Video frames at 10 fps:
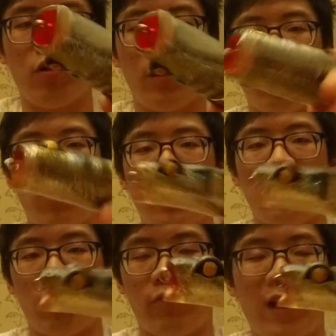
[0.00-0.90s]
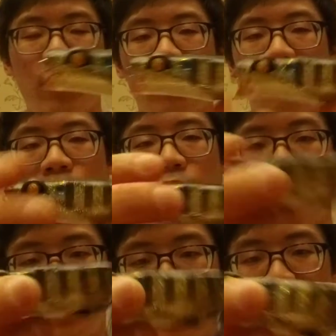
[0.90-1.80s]
As you can see, this is a great way to
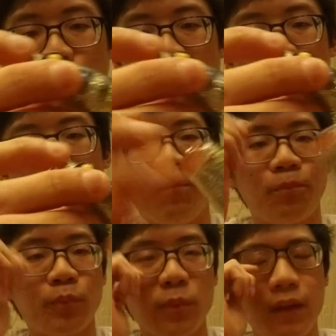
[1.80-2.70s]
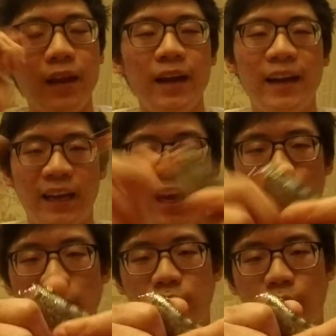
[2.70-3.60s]
imitate bluegill. And I
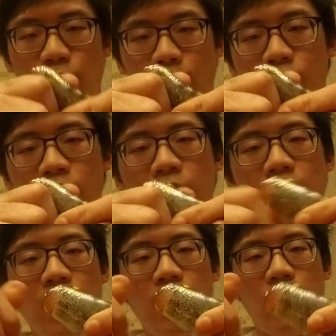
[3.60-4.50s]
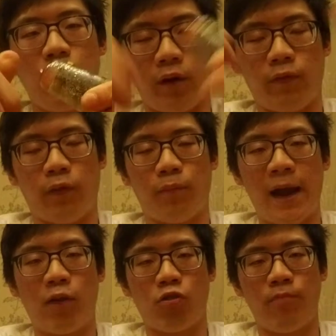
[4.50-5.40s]
can't wait to throw this whenever the
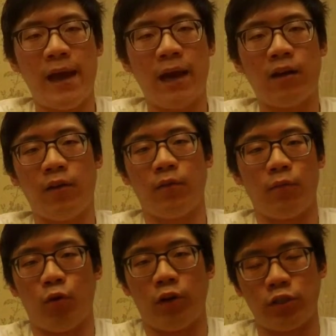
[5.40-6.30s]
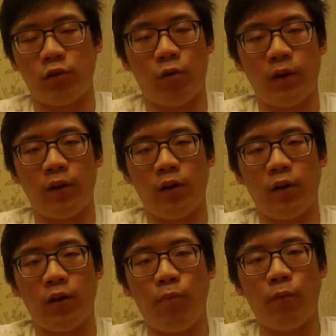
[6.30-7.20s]
pads are back, or just throw it
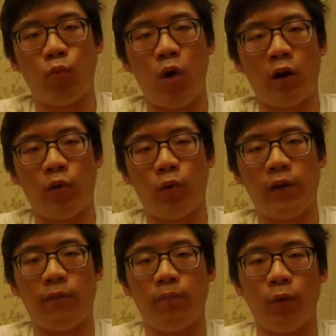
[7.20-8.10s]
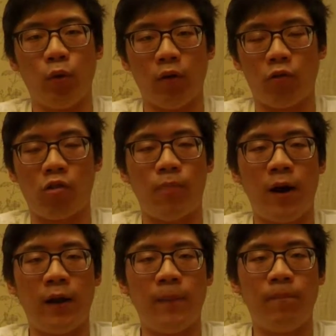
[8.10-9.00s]
in the open water whenever the bluegill are
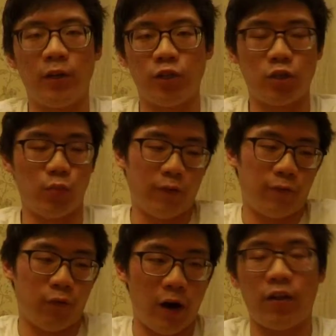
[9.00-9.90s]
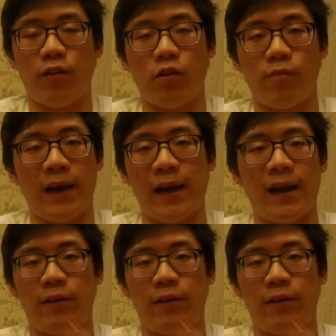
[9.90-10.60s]
spawning, and just whenever frog season's back.